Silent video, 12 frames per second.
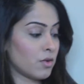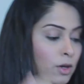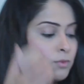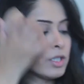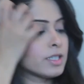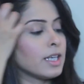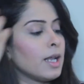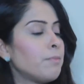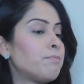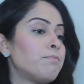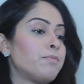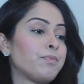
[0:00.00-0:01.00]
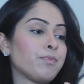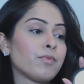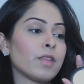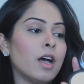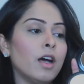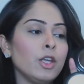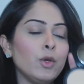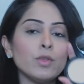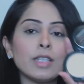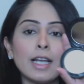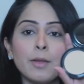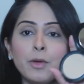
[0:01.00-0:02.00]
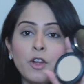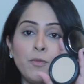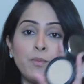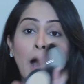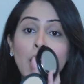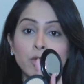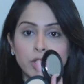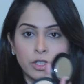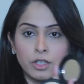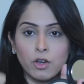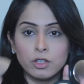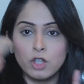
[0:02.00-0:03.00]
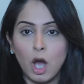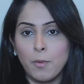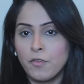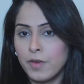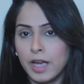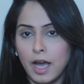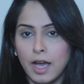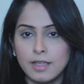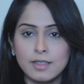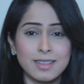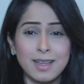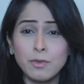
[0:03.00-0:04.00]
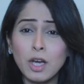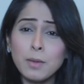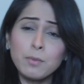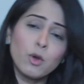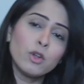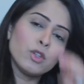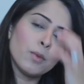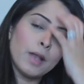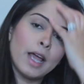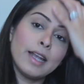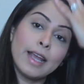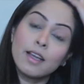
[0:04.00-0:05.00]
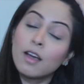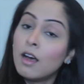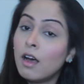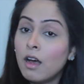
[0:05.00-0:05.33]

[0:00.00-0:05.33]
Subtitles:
So I'm just gonna use a little bit of powder on top of my eyes because I'm not going to apply like